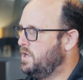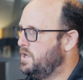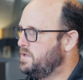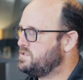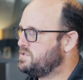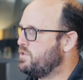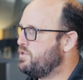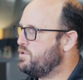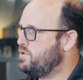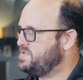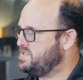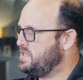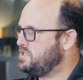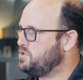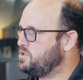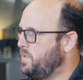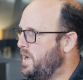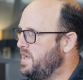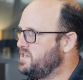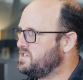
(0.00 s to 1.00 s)
So there are
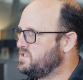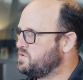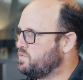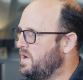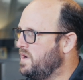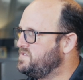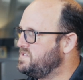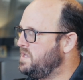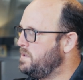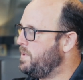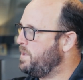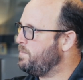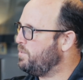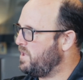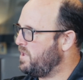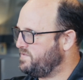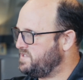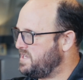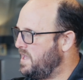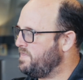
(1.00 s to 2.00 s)
situations where I've seen people
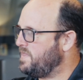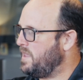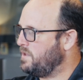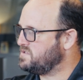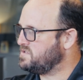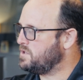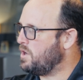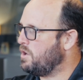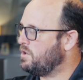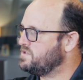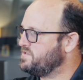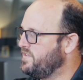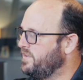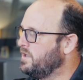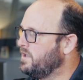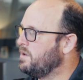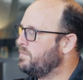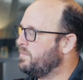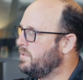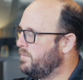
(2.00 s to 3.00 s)
have $10,000 of
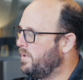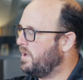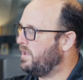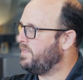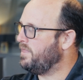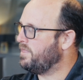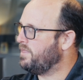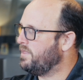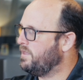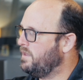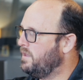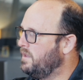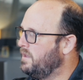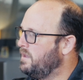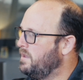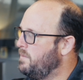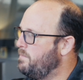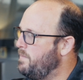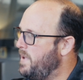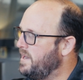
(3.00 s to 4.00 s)
income per month.
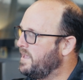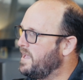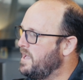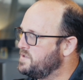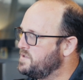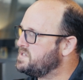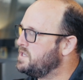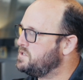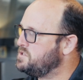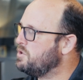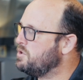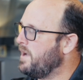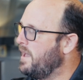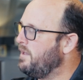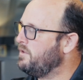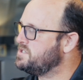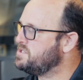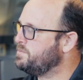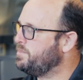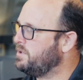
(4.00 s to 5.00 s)
Medi-Cal says you're
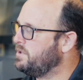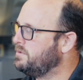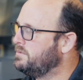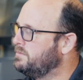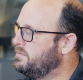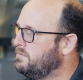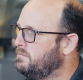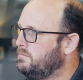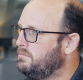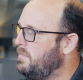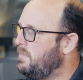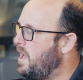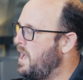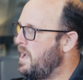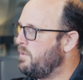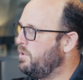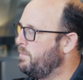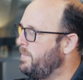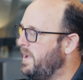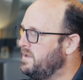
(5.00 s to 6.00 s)
eligible.
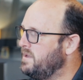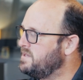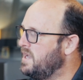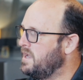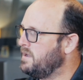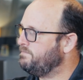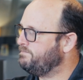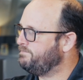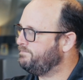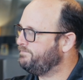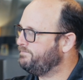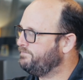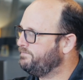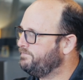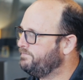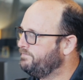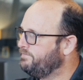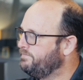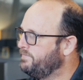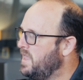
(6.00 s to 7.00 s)
I won't pay a dime.
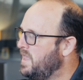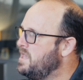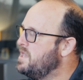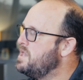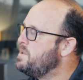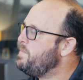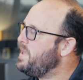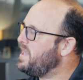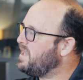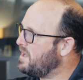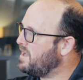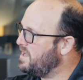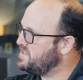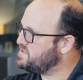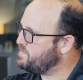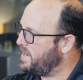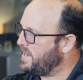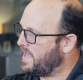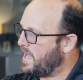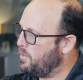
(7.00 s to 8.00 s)
Because
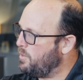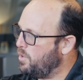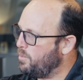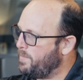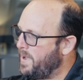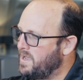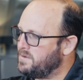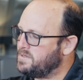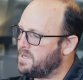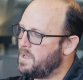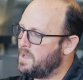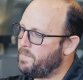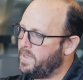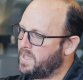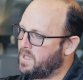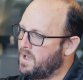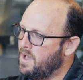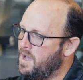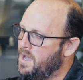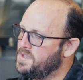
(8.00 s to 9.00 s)
Medi-Cal won't pay a dime
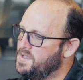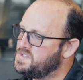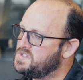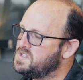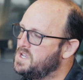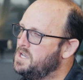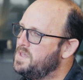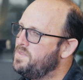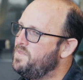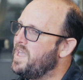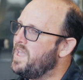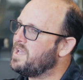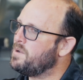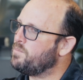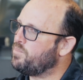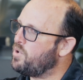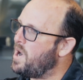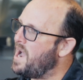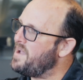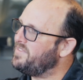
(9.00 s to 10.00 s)
because they can
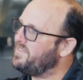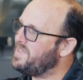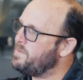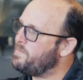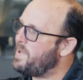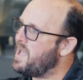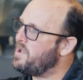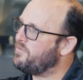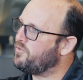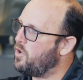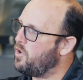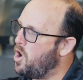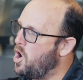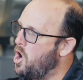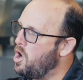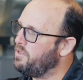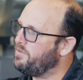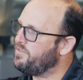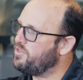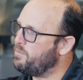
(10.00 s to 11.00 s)
privately pay for
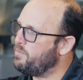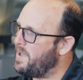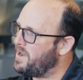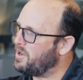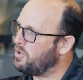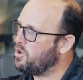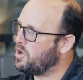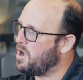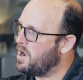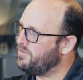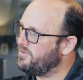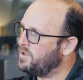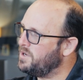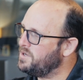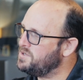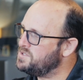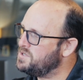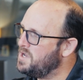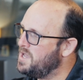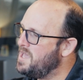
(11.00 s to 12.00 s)
all of their medical
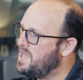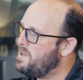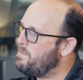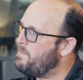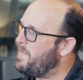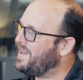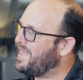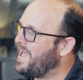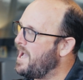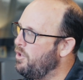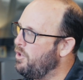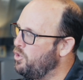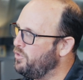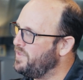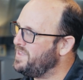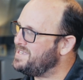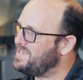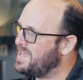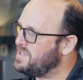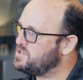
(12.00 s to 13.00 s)
coverage. Medi-Cal
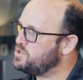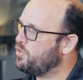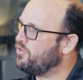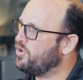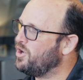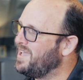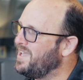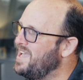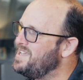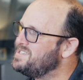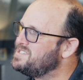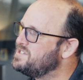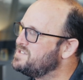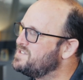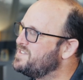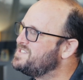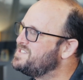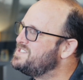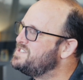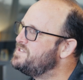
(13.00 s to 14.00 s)
only takes over in cases
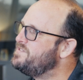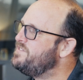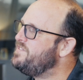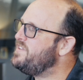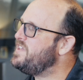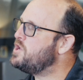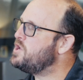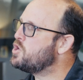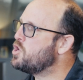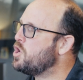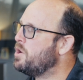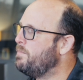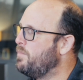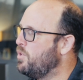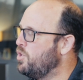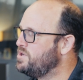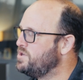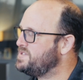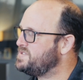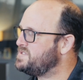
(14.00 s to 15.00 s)
of severe
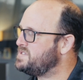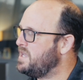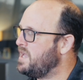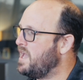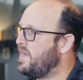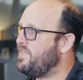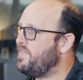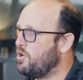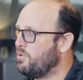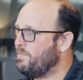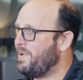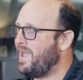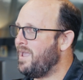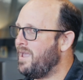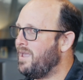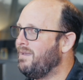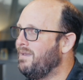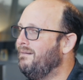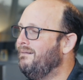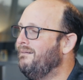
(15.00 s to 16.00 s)
emergency, and they're
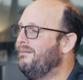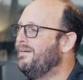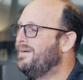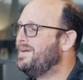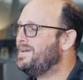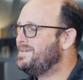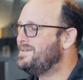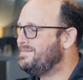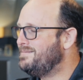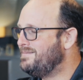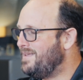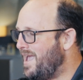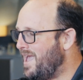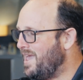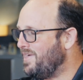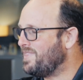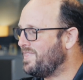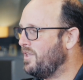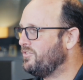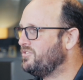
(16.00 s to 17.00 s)
paying
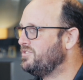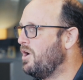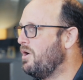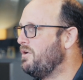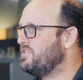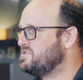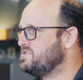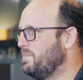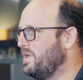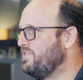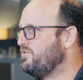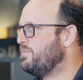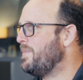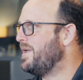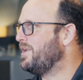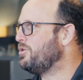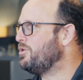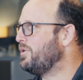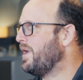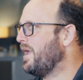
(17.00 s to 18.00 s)
$8,000 a month for
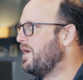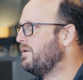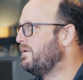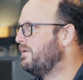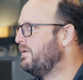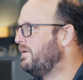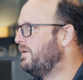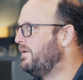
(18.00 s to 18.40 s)
medical care.